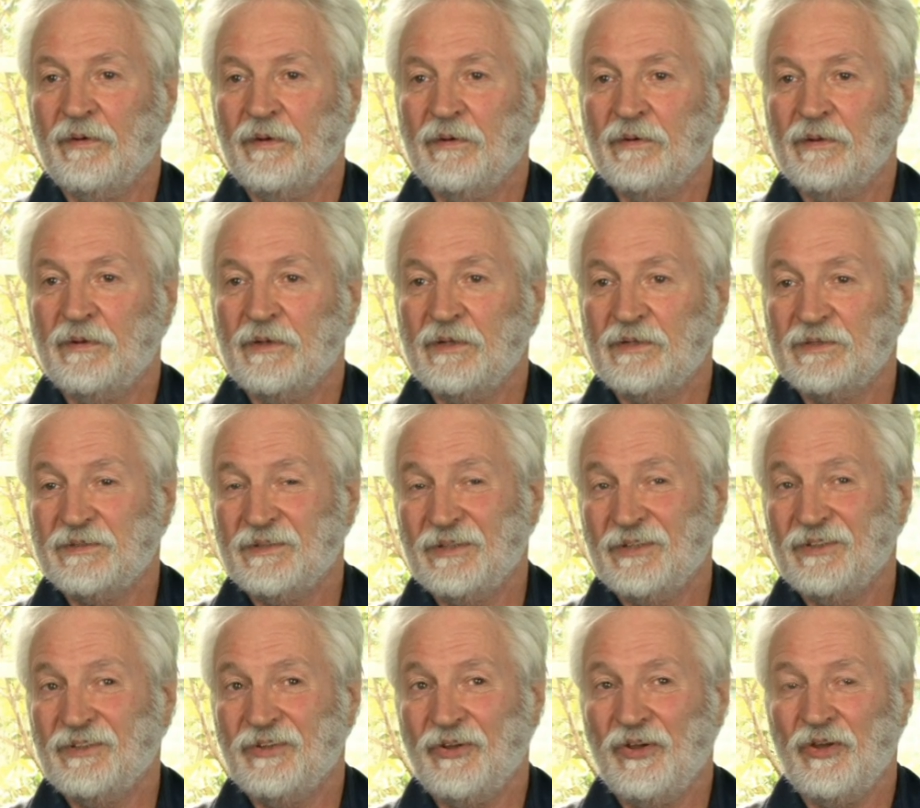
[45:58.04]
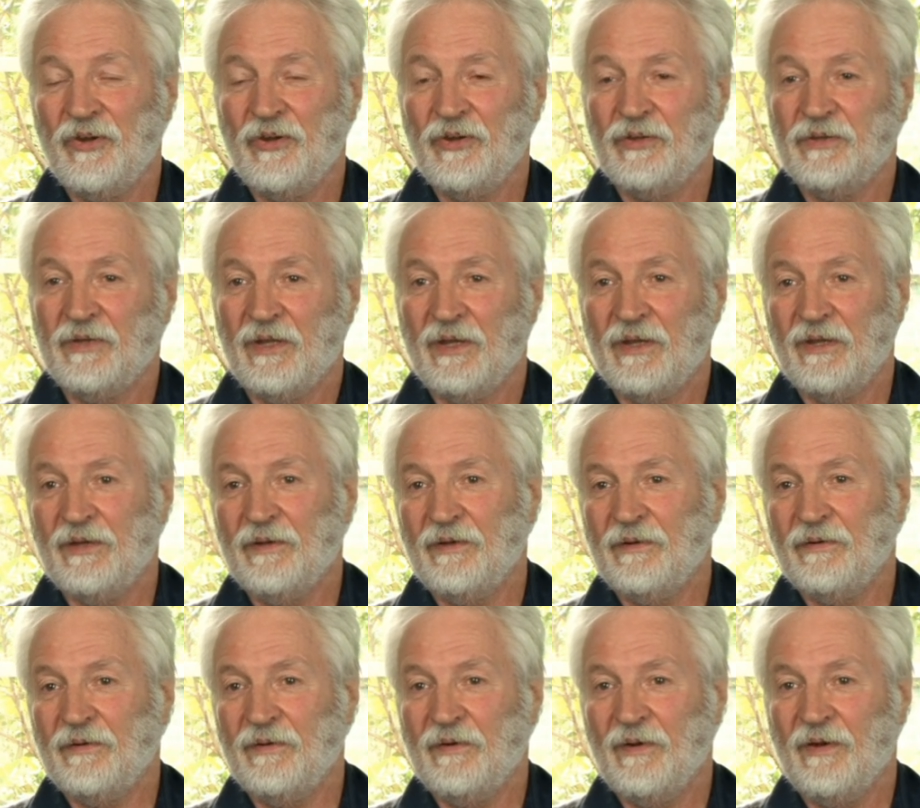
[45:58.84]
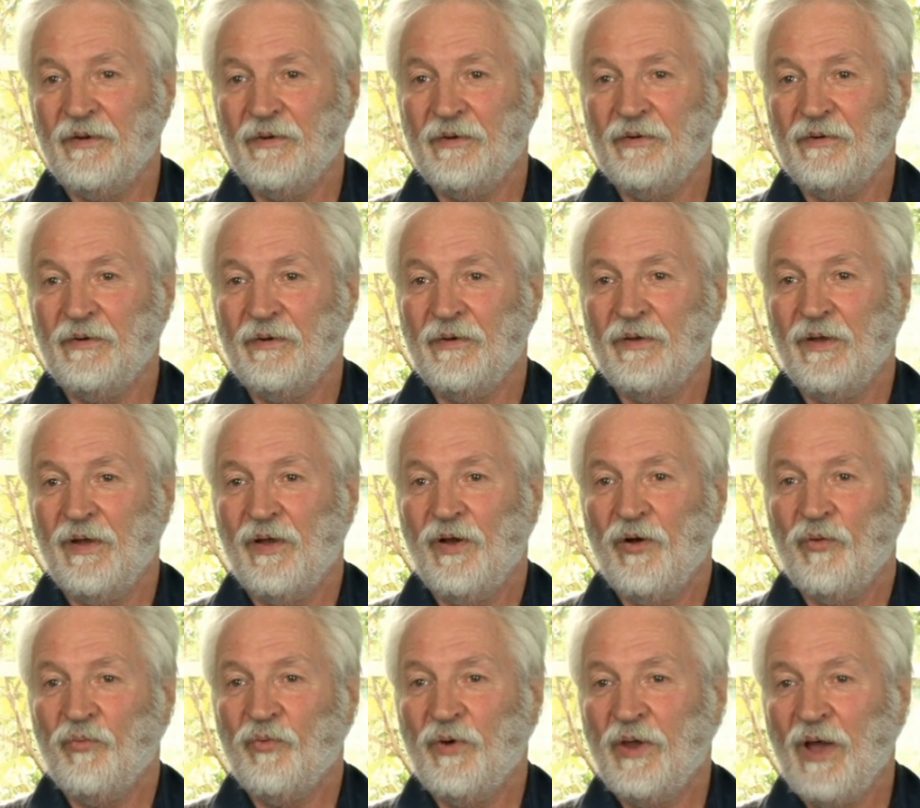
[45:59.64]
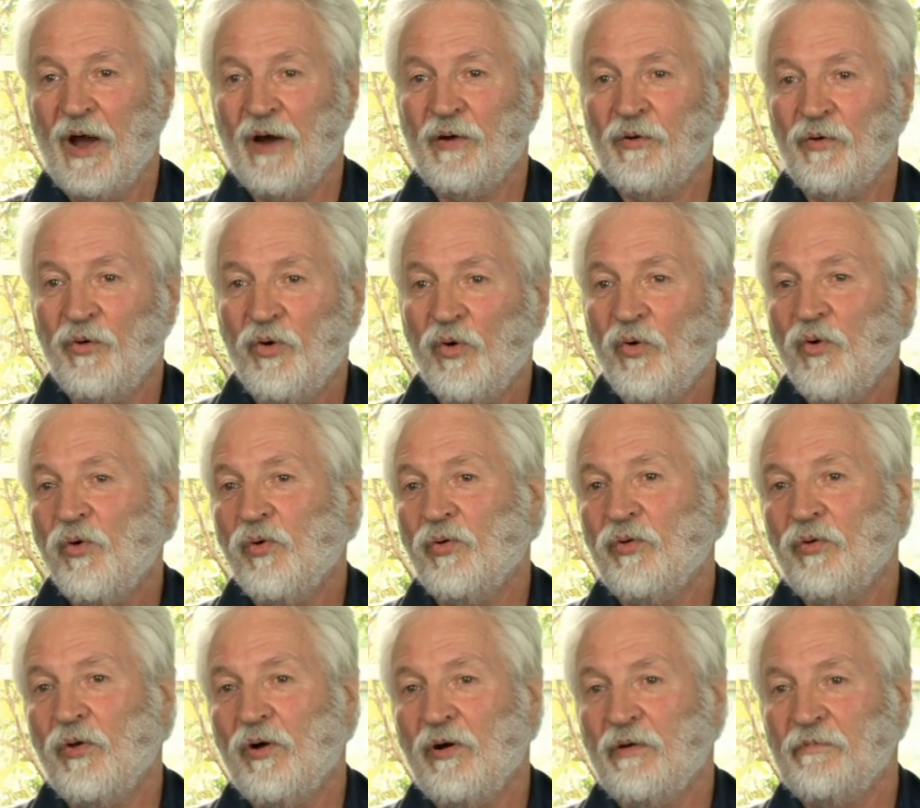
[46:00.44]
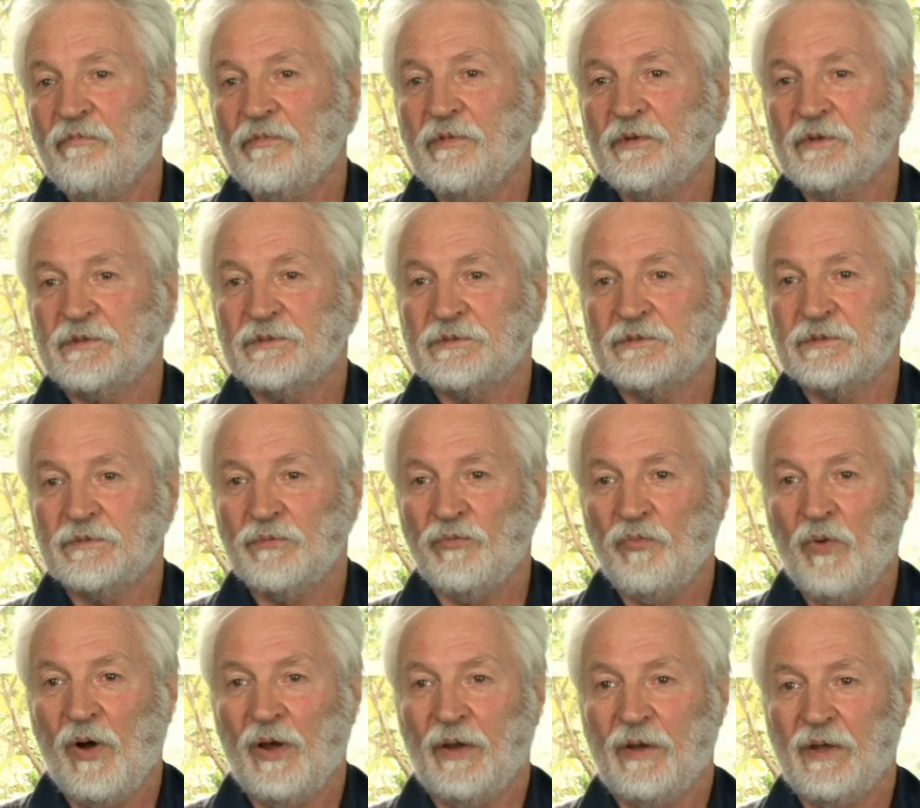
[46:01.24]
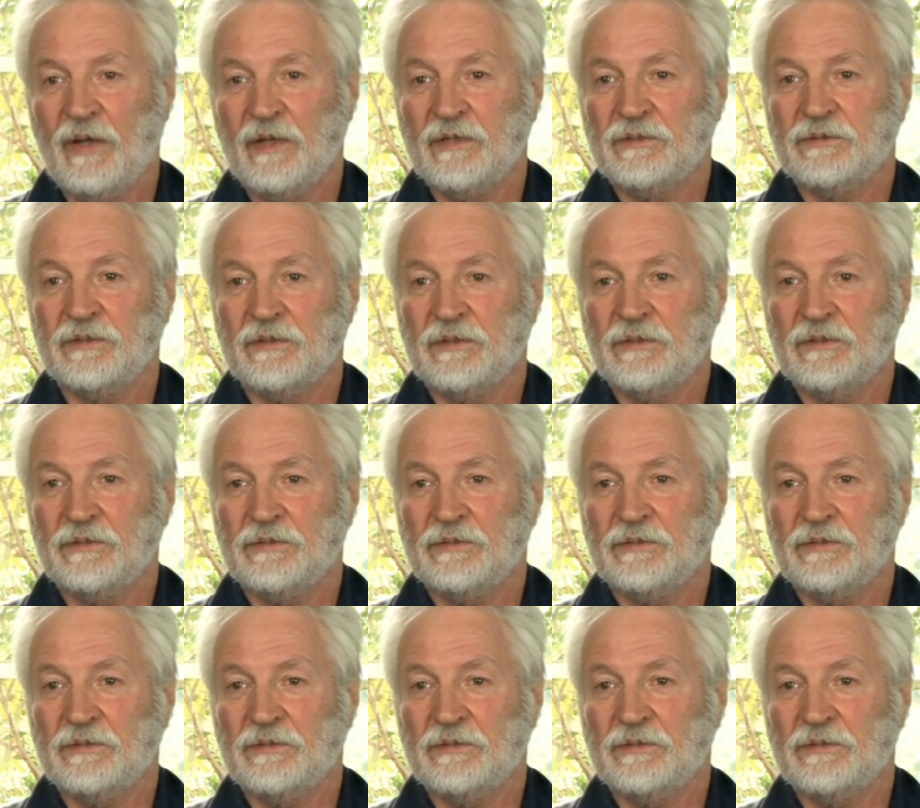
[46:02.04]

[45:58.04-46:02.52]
It's eternity, you know. We are all of this one essence,